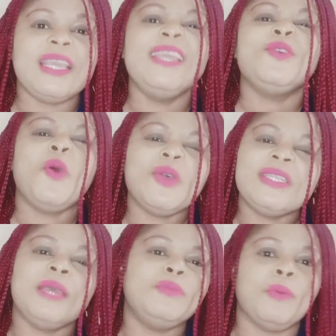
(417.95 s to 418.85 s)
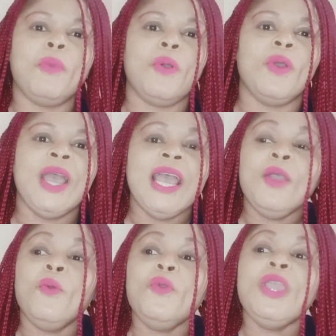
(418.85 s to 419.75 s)
it hurts them the more.
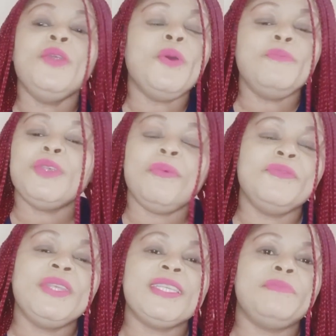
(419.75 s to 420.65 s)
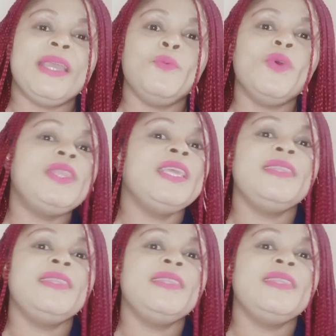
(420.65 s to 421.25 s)
You know, some of these men, what they